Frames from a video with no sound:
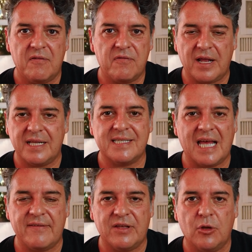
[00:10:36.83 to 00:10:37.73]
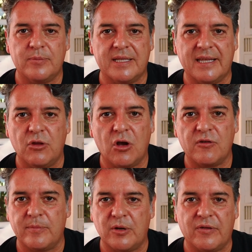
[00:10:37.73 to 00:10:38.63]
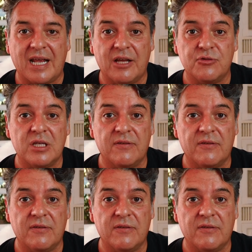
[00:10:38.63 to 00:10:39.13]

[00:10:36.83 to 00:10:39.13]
friends that have adopted a dog from another country,